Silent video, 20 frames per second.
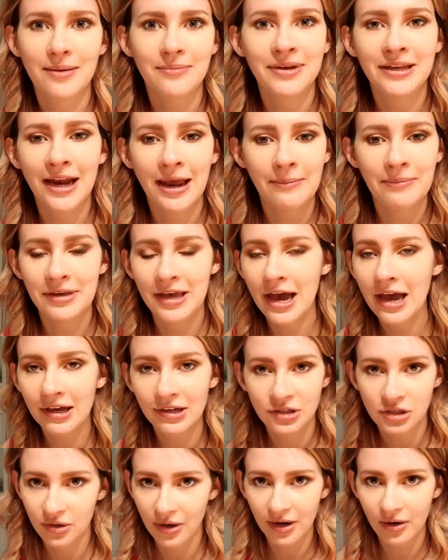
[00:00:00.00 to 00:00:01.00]
I mean, I'm
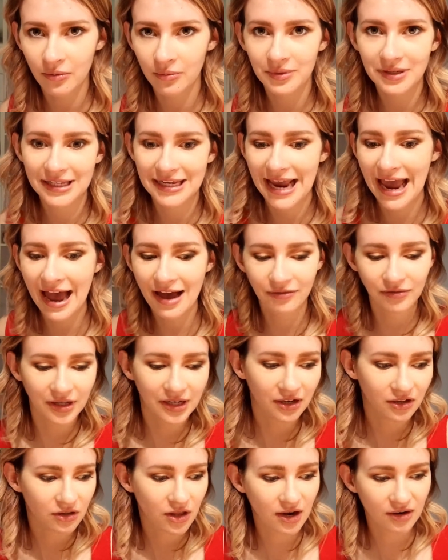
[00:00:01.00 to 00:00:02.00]
young, so I don't really have
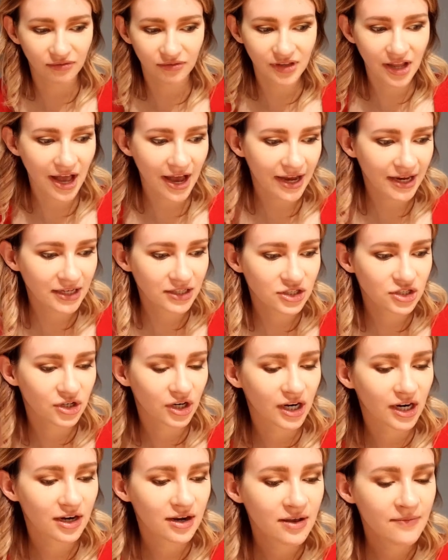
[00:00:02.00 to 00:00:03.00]
like a lot of lines
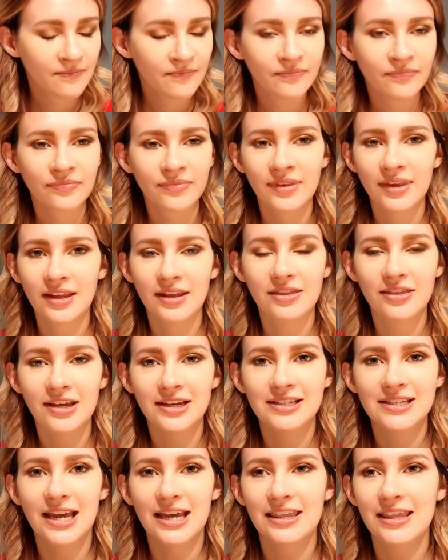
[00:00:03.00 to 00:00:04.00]
or
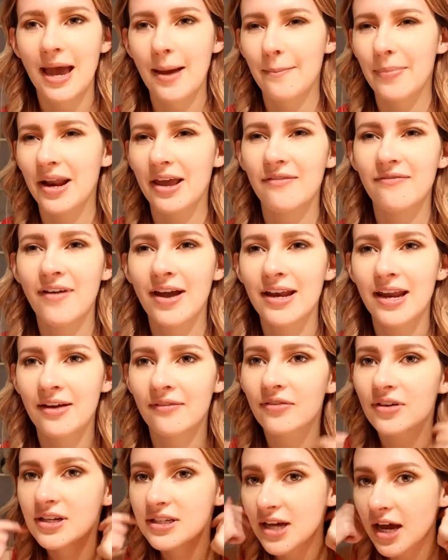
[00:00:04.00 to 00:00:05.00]
things like that, but I find
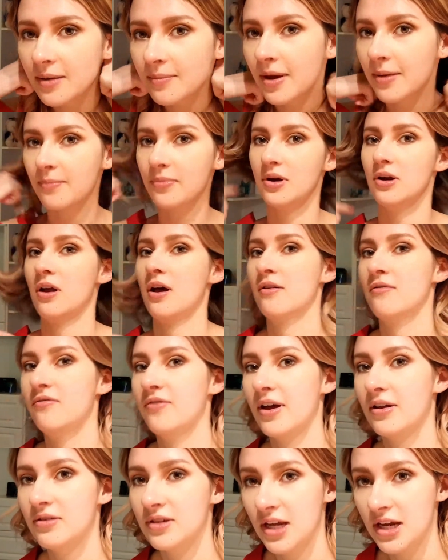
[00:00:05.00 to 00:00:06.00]
every time I put on
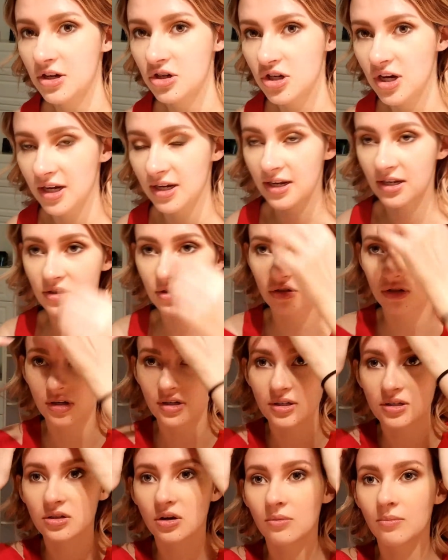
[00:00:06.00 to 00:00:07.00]
foundation, it's
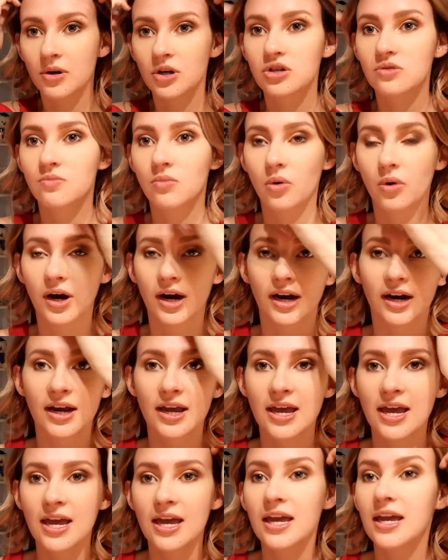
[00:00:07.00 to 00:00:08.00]
just so much more